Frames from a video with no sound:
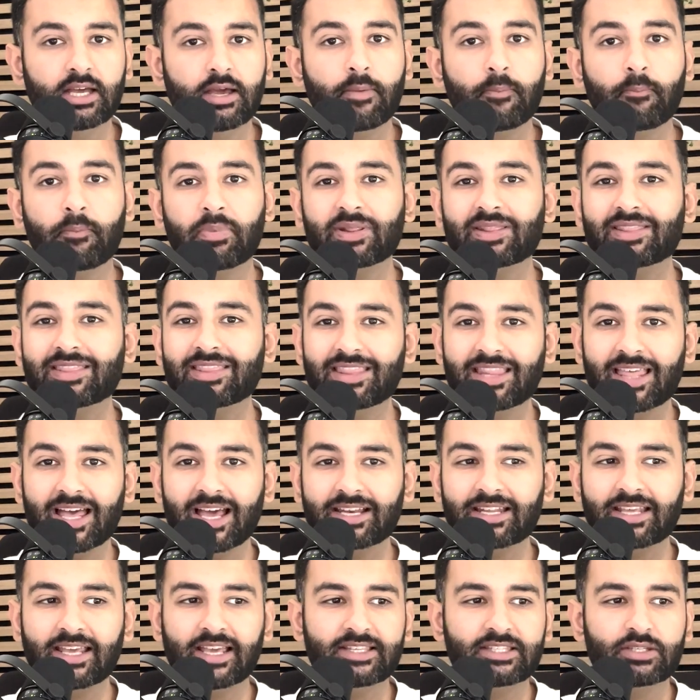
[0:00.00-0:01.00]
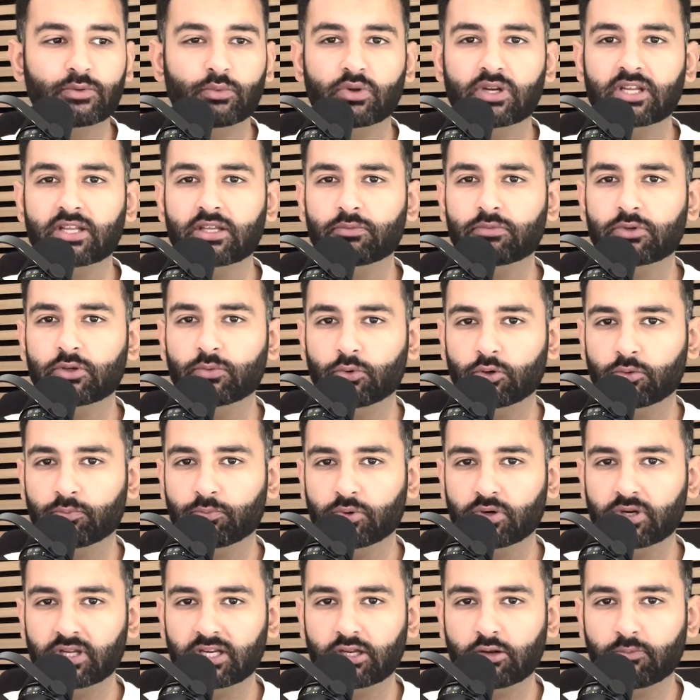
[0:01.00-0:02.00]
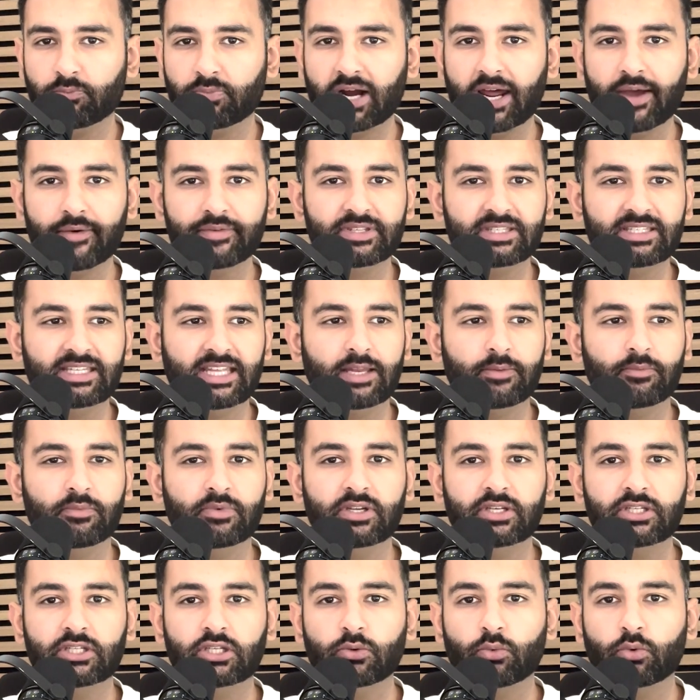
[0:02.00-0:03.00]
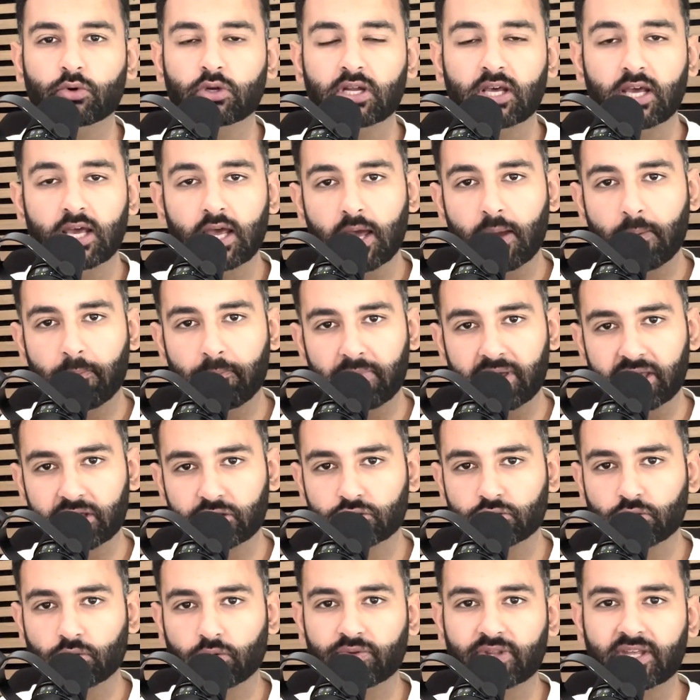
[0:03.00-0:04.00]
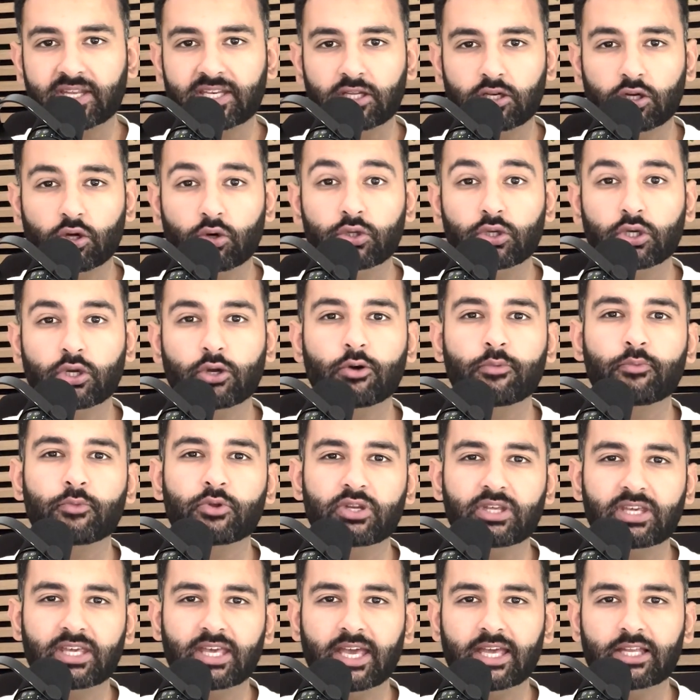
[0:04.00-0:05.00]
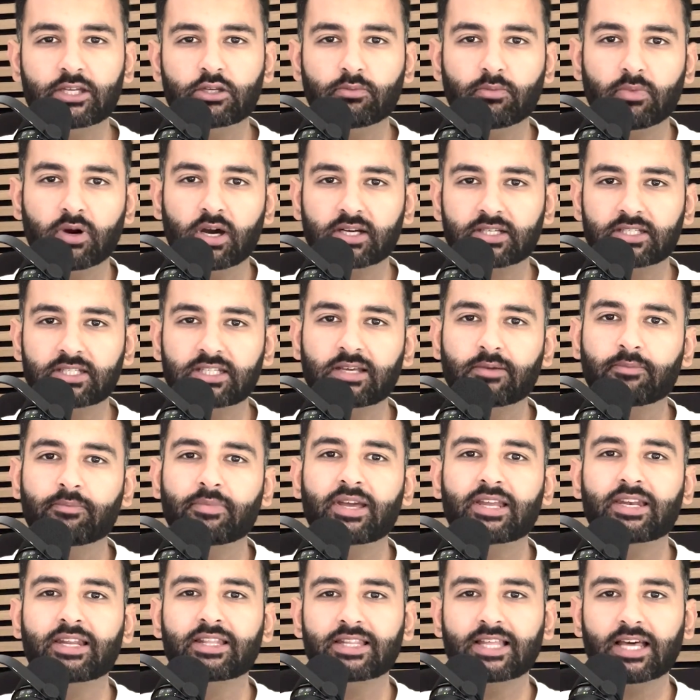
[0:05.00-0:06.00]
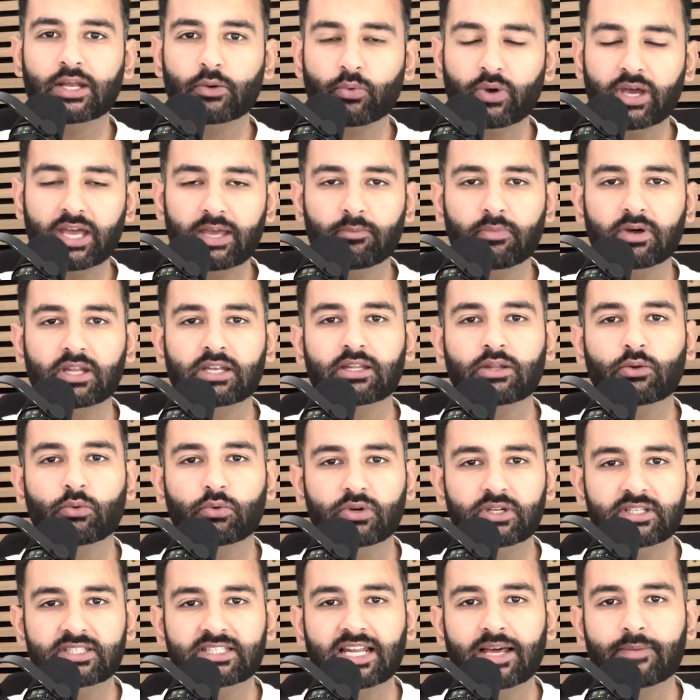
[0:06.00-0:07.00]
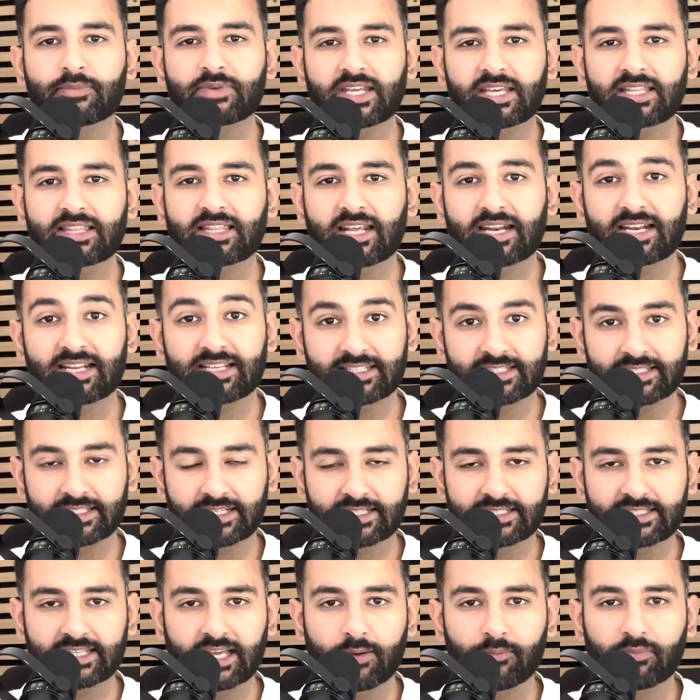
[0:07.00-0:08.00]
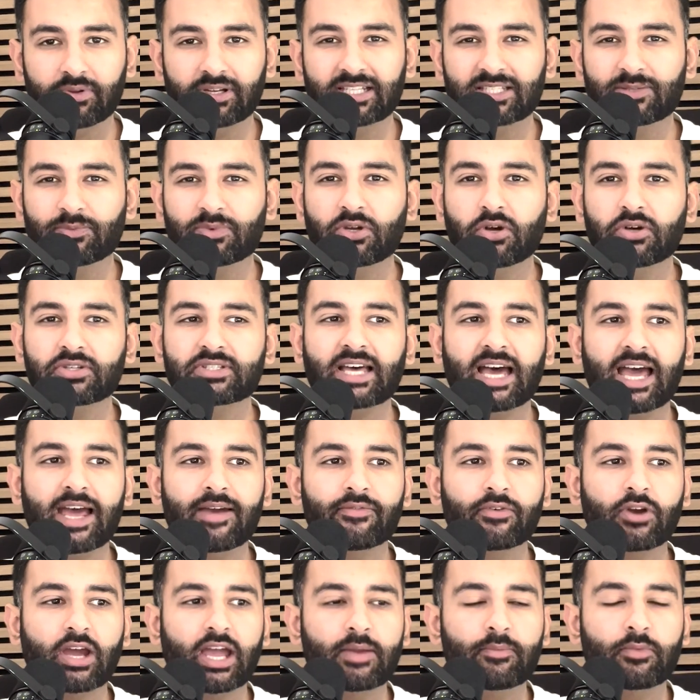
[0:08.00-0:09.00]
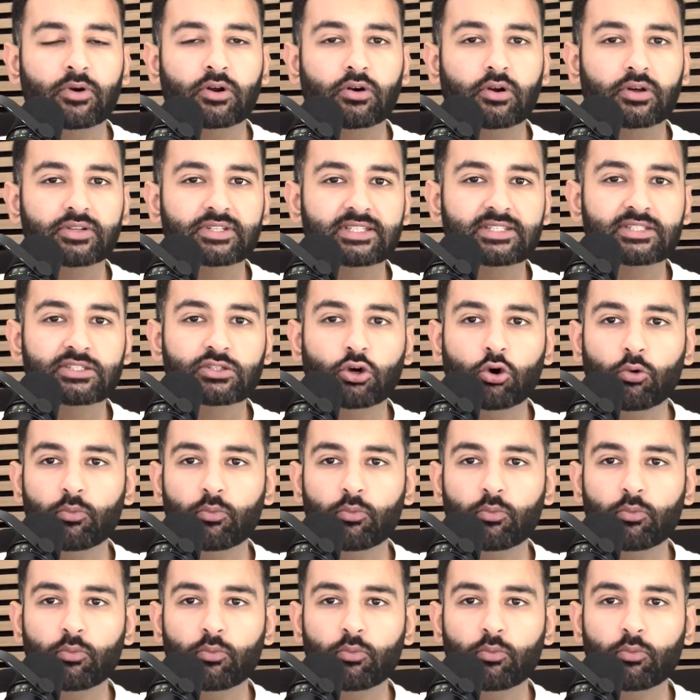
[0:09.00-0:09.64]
But in that case, you would put in your privacy statement, you would make sure that you communicate your marketing campaign in that way. But the reason I'm taking that as an example is because I've came across it so